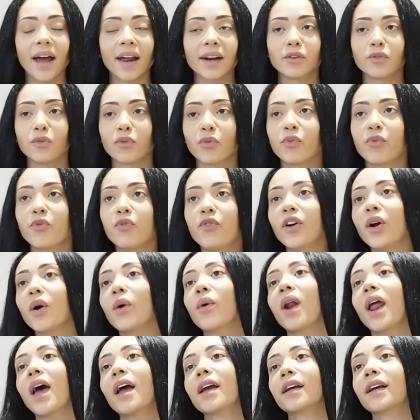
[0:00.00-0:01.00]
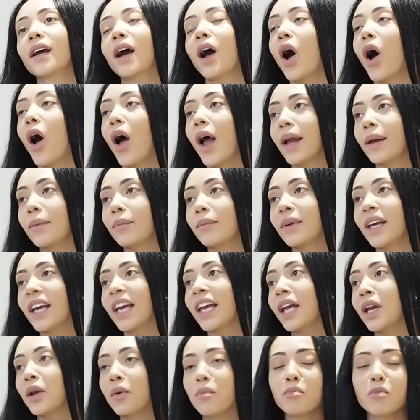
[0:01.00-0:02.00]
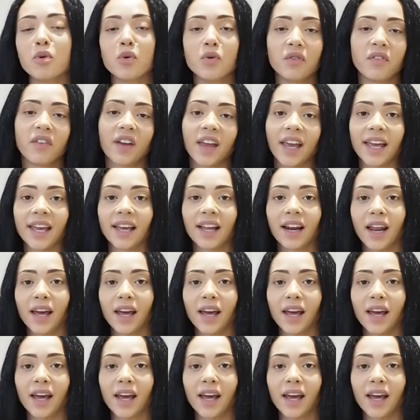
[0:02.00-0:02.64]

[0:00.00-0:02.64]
and feel like I'm in a movie,